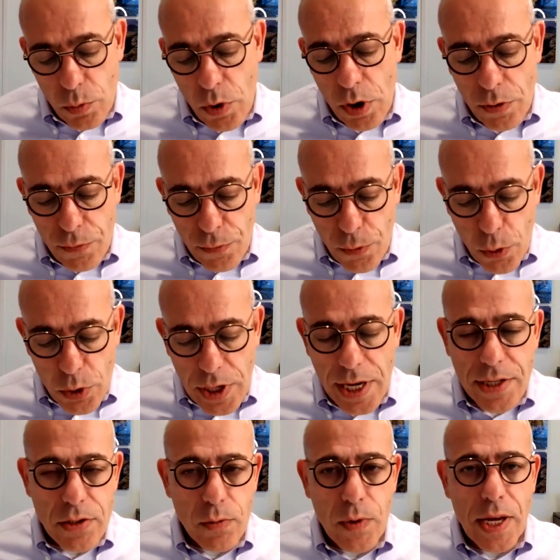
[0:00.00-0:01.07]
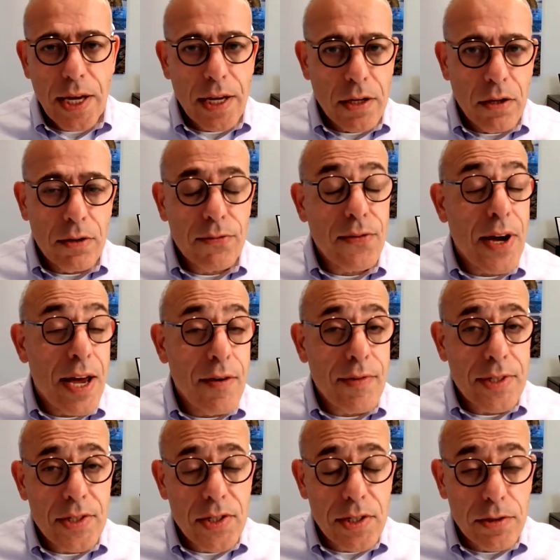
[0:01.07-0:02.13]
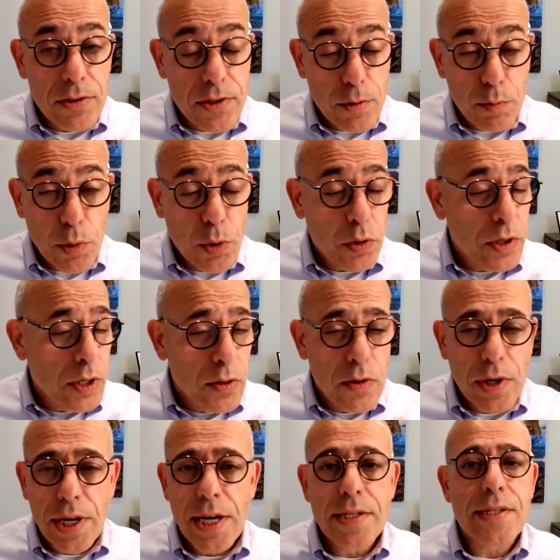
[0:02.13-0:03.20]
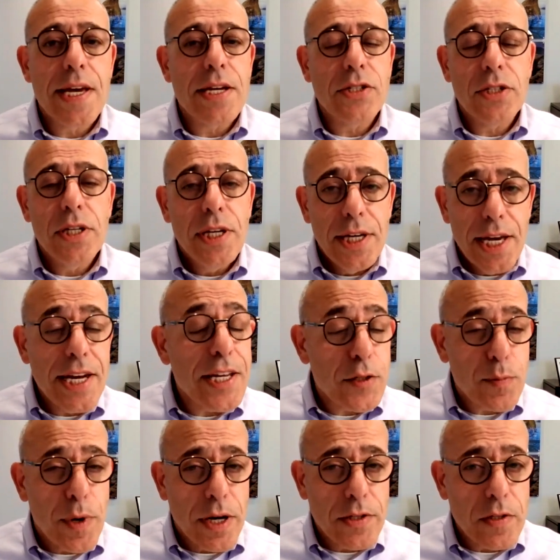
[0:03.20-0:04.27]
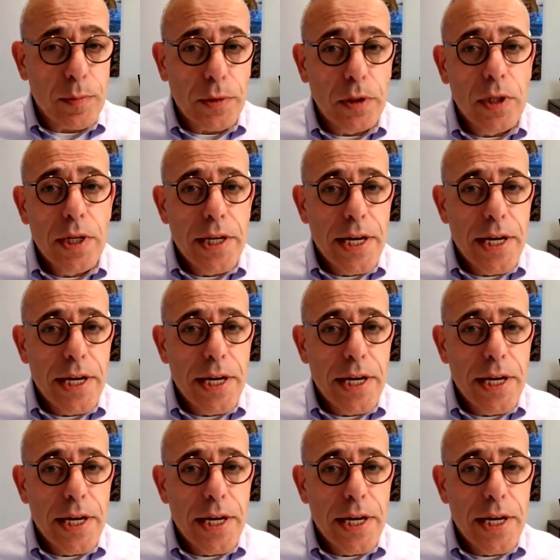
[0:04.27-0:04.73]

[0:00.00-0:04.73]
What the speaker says: work 4 days a week and not 5 and still support the organization? It is possible.